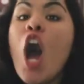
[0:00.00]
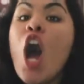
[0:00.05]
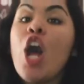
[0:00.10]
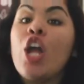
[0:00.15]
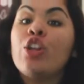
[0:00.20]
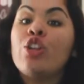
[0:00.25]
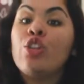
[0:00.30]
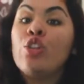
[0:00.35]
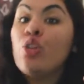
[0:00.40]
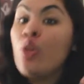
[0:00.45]

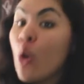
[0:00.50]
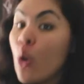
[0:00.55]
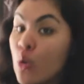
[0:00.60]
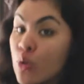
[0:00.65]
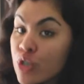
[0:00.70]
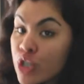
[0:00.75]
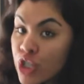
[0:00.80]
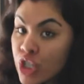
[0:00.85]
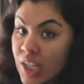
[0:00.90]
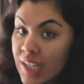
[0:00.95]

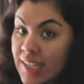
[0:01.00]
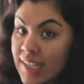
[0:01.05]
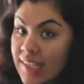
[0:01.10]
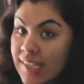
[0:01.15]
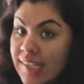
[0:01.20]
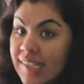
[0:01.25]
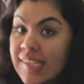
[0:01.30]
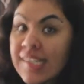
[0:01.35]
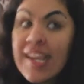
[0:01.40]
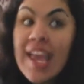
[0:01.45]

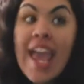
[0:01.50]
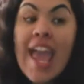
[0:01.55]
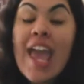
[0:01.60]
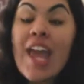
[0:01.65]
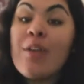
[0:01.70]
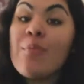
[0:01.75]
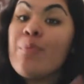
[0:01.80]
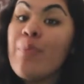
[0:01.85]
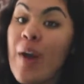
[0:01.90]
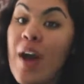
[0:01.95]
lotions
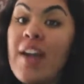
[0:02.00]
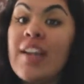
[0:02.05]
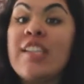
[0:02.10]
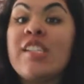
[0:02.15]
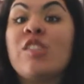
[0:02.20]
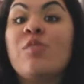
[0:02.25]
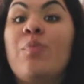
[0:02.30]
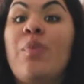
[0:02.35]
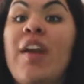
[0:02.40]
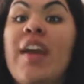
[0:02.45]
and body
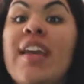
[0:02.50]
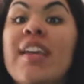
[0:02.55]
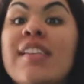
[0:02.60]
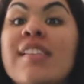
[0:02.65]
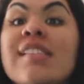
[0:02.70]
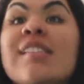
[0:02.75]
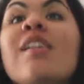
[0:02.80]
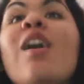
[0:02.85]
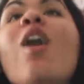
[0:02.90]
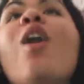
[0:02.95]

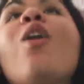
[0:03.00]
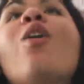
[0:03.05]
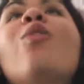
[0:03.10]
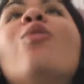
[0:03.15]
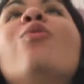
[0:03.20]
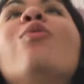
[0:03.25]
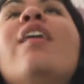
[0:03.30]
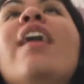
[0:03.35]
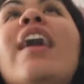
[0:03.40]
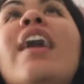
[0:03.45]
sprays.
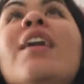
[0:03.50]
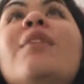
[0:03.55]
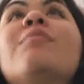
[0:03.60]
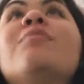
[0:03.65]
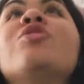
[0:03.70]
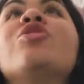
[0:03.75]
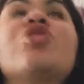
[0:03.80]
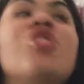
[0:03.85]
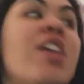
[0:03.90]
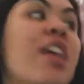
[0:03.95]

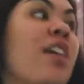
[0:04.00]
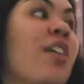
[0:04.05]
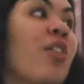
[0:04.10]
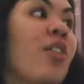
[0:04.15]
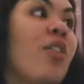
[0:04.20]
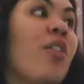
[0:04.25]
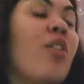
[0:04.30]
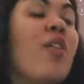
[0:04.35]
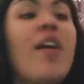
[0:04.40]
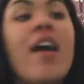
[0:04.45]
OMG
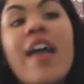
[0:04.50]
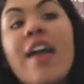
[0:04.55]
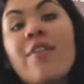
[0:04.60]
girl,